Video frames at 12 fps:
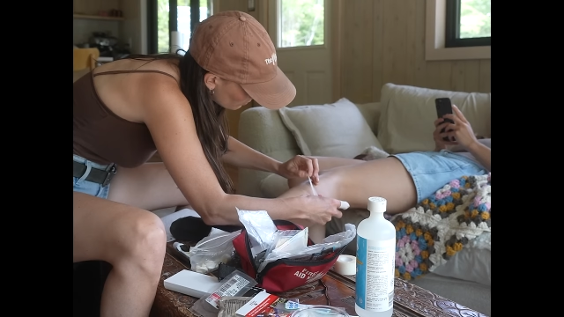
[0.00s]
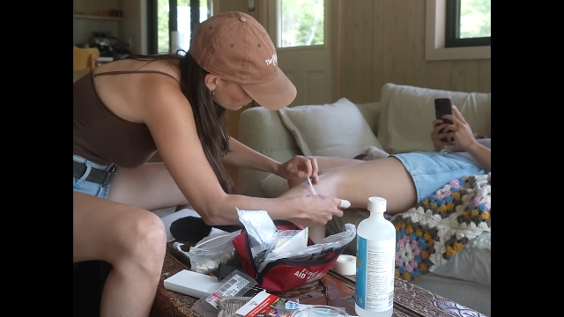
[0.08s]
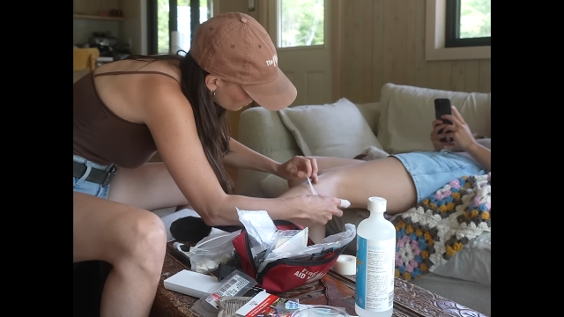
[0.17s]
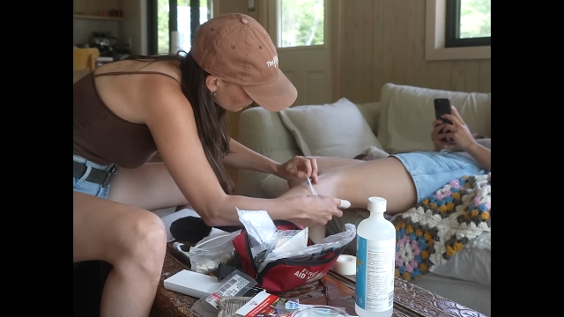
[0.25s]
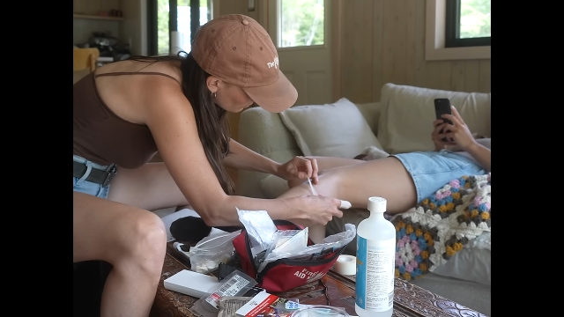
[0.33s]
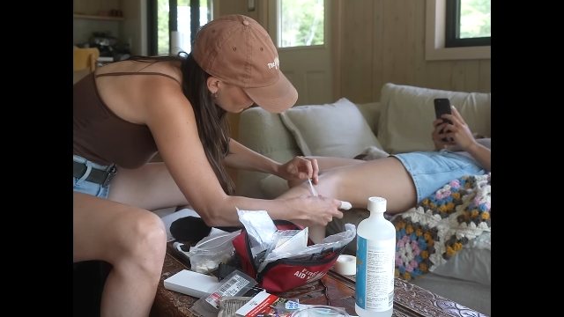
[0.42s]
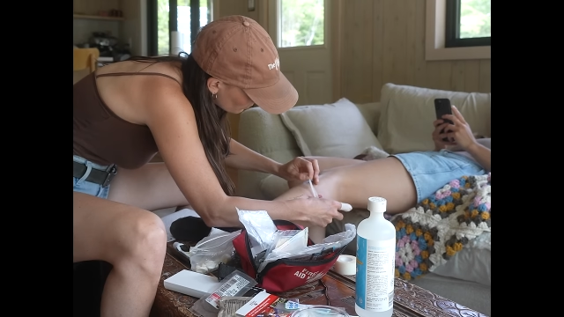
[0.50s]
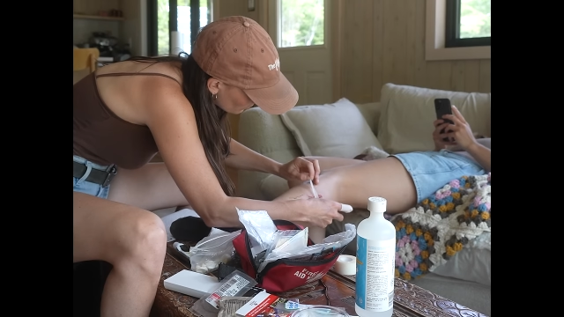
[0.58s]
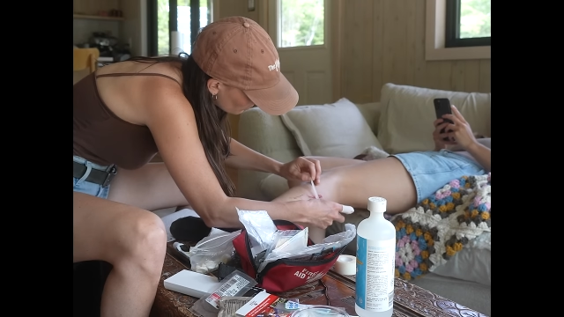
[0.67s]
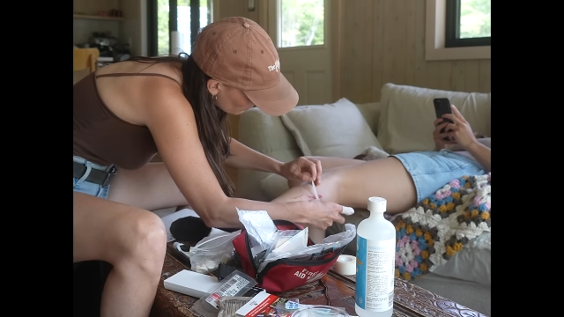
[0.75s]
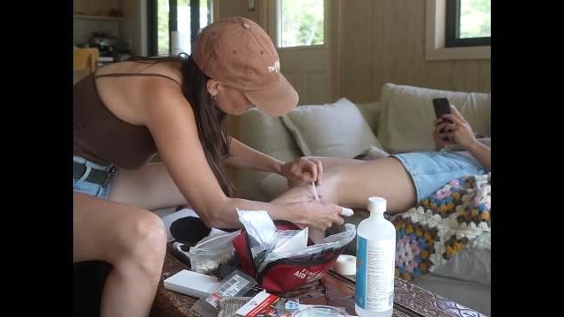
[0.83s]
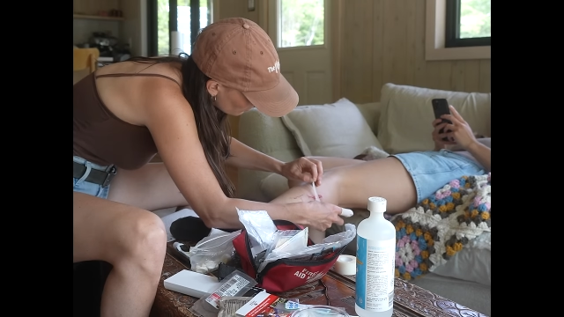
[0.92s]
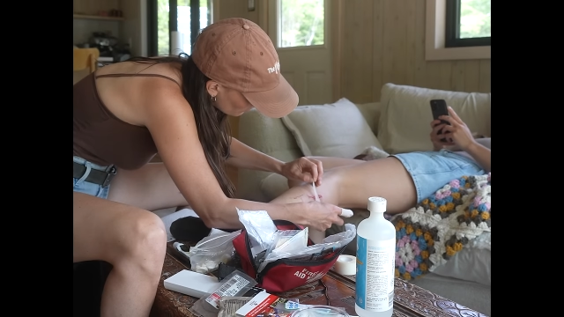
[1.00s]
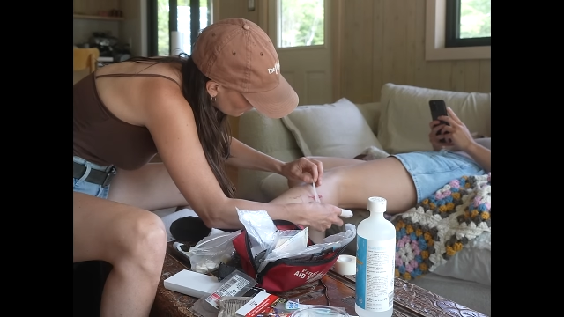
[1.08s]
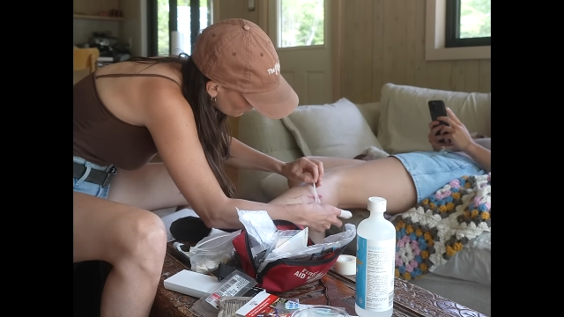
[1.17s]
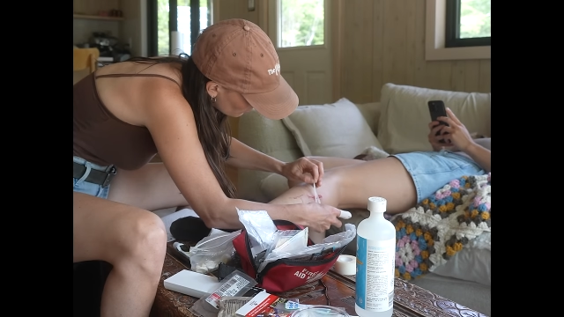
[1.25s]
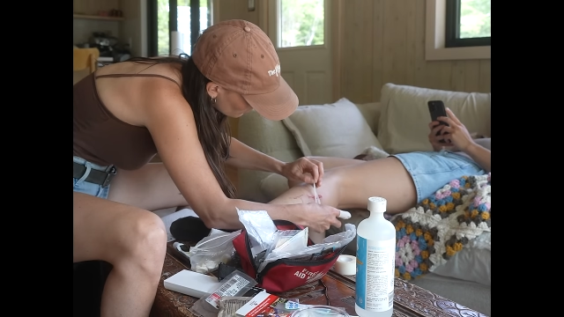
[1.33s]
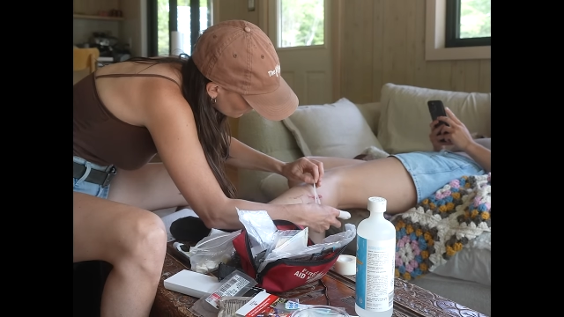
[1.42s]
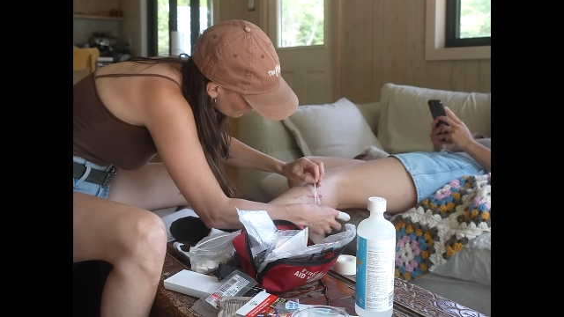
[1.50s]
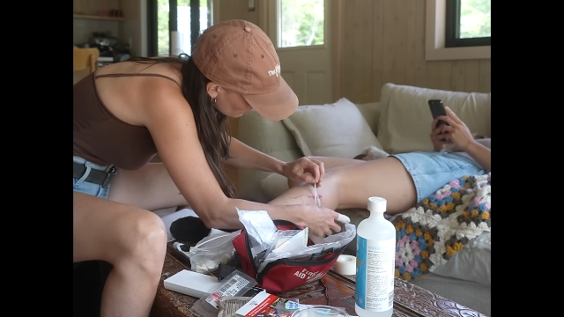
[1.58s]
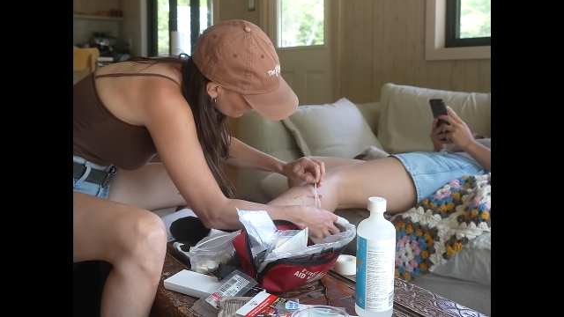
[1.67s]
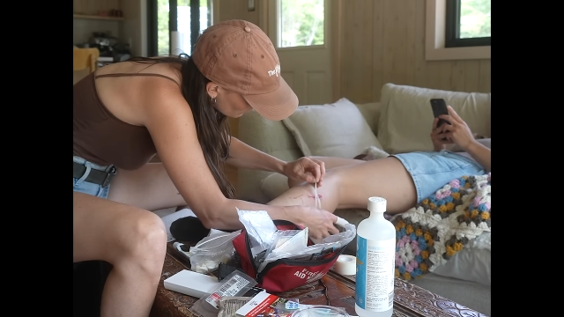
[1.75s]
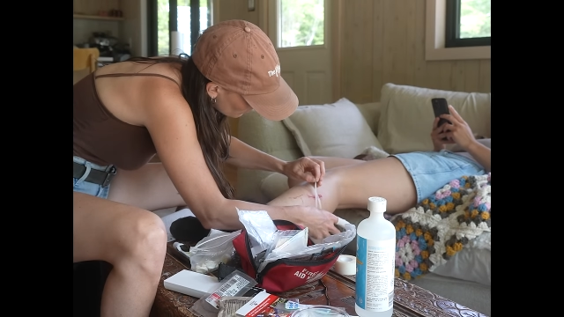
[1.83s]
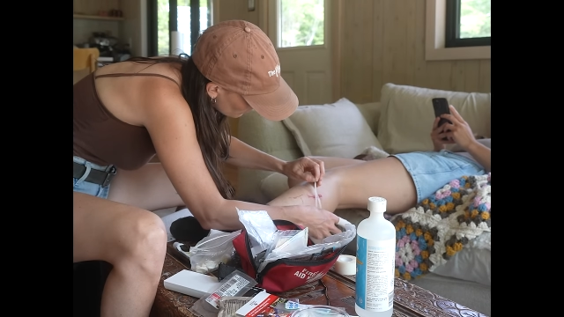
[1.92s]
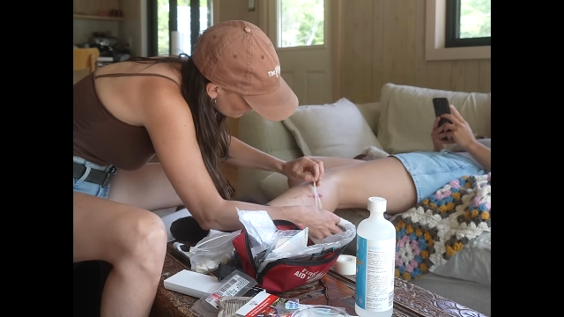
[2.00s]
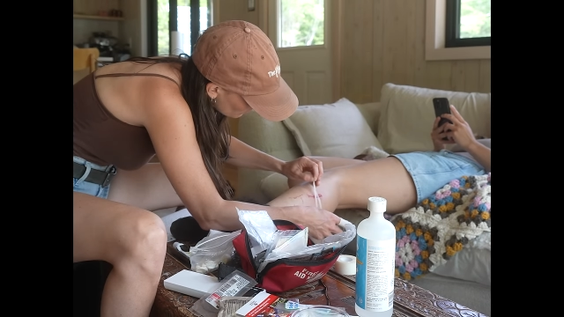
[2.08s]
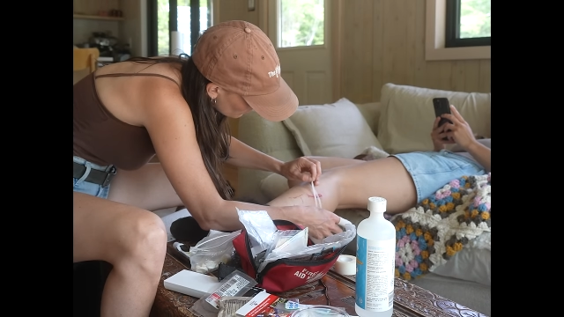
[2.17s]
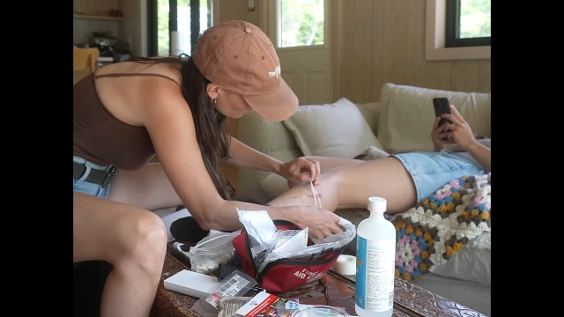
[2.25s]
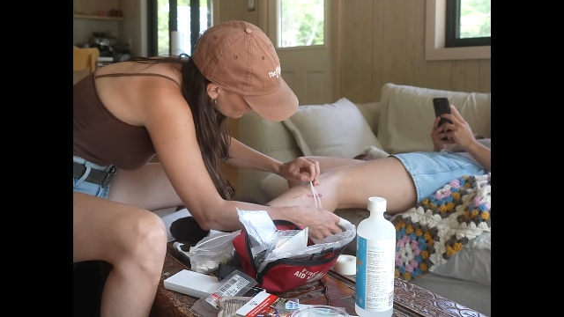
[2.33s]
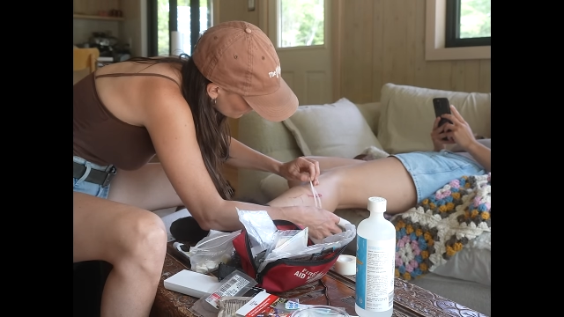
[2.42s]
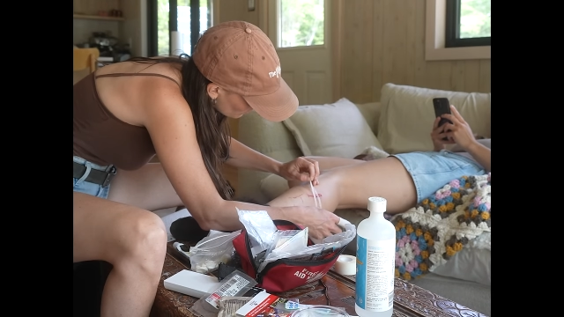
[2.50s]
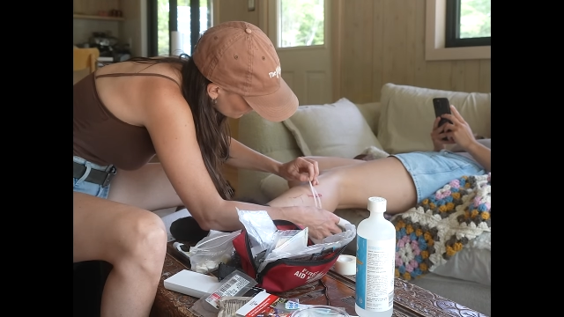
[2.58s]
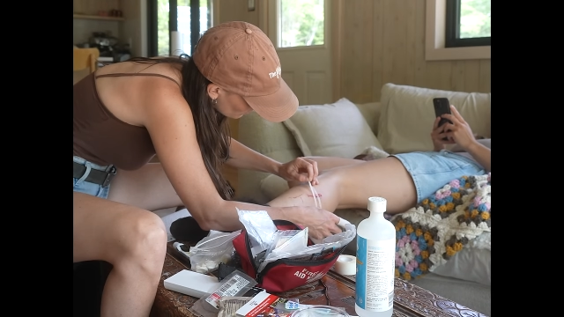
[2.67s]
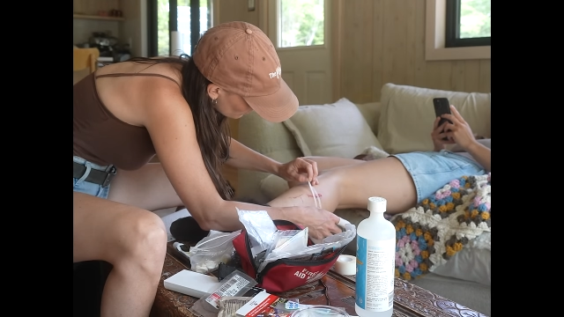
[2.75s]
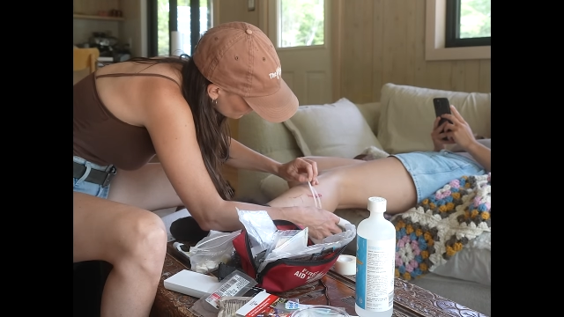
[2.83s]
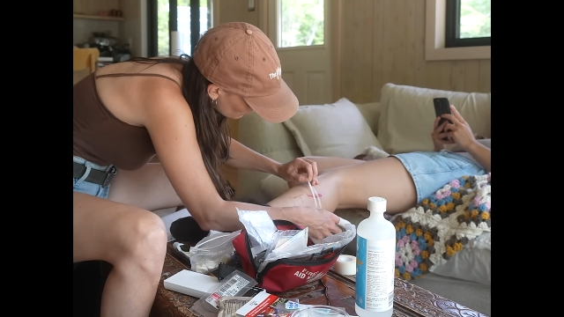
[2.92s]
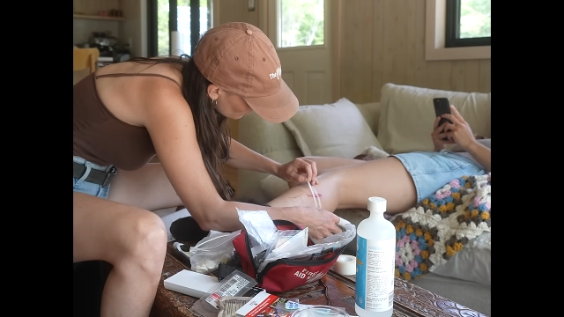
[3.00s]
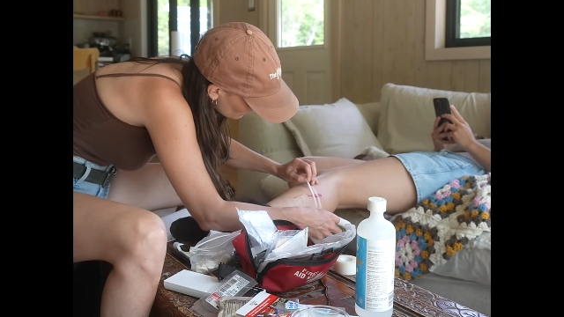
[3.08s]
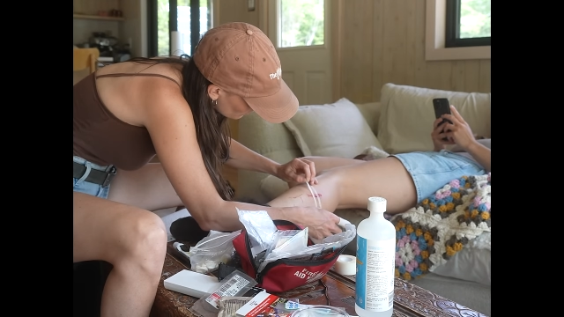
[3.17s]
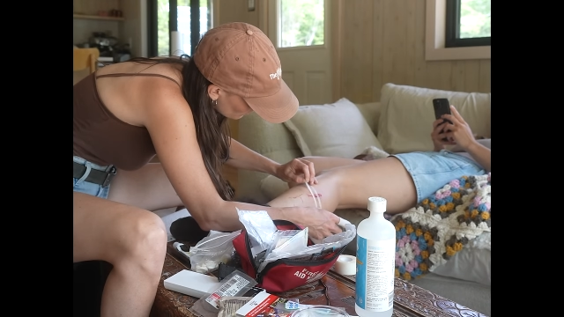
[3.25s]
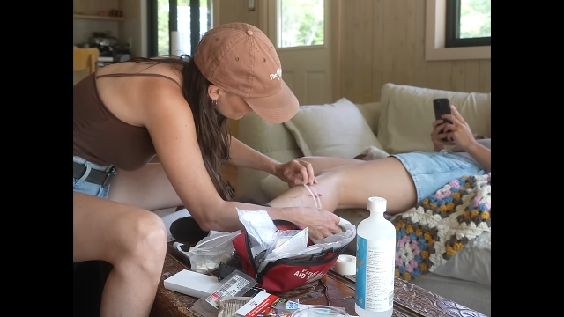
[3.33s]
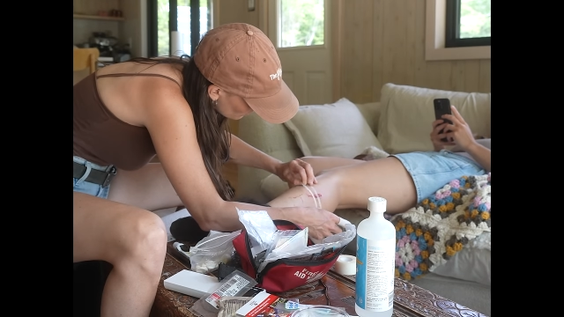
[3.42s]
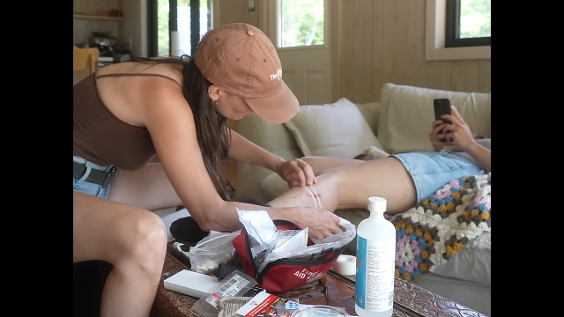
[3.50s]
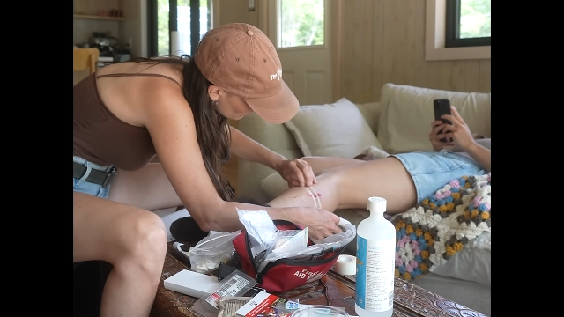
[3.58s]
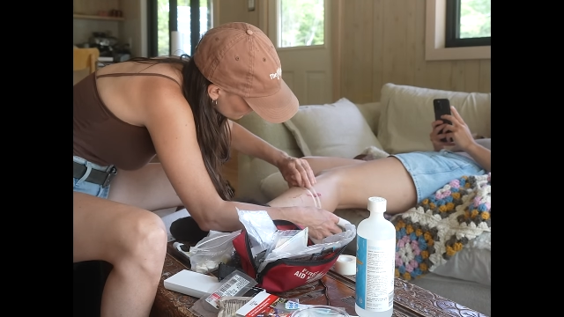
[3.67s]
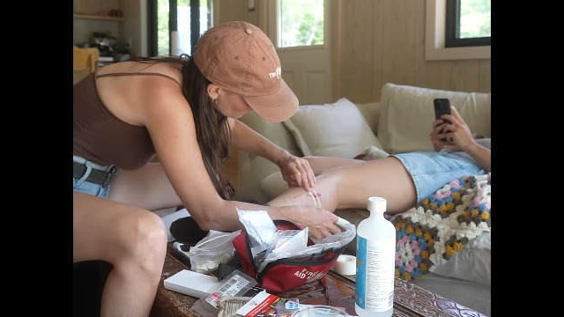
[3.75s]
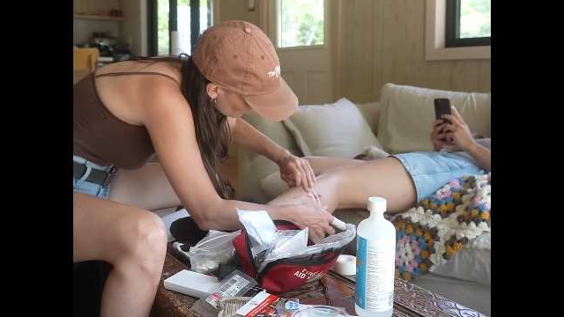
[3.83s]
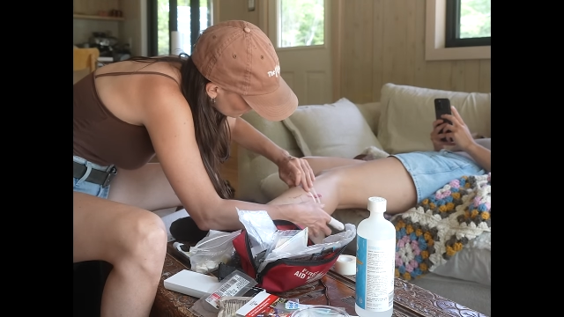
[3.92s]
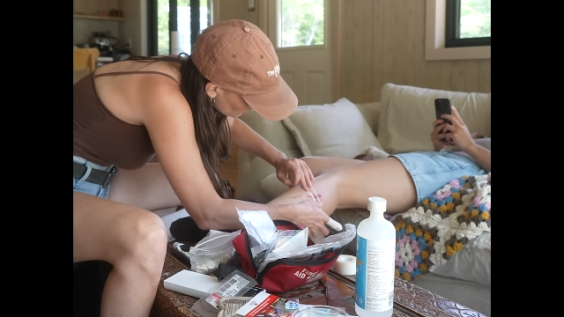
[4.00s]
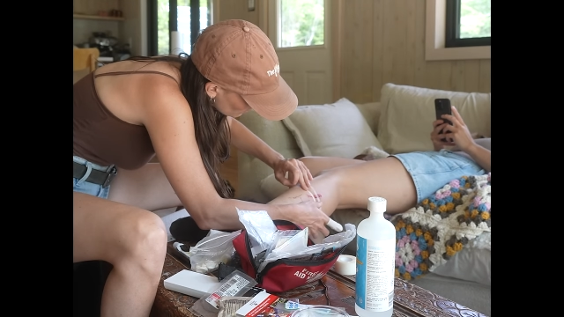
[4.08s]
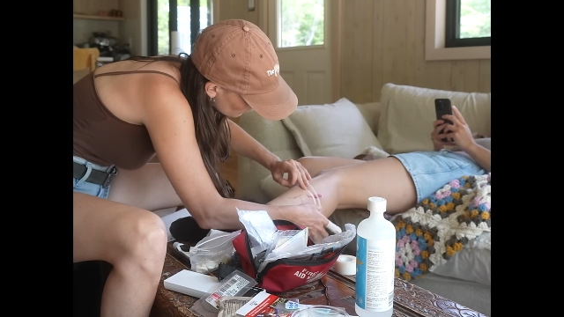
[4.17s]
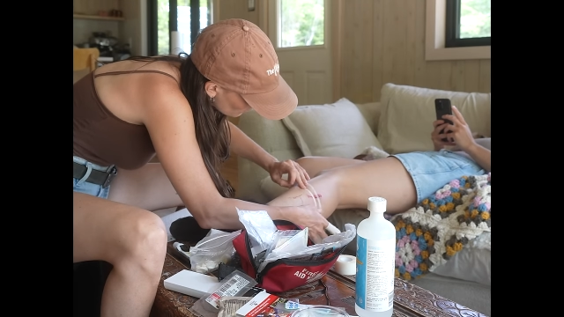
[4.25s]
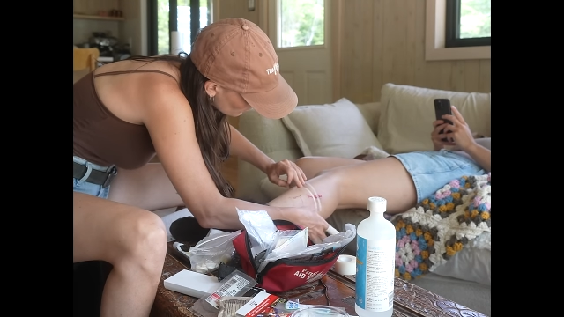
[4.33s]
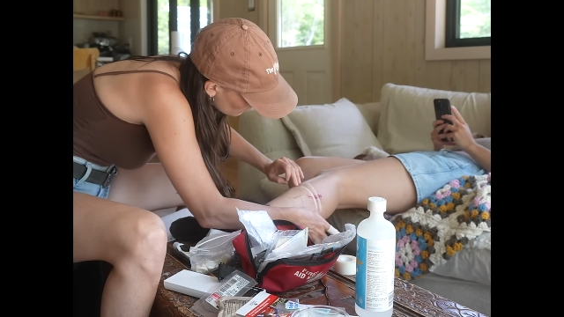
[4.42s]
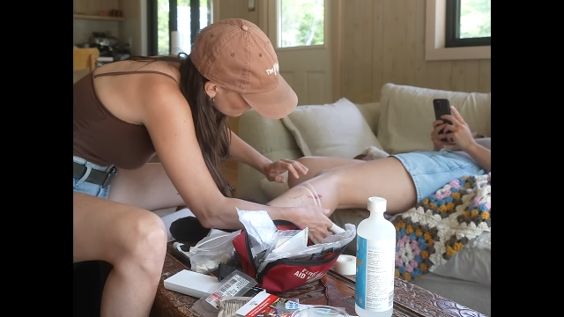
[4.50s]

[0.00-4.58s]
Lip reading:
(no speaker visible)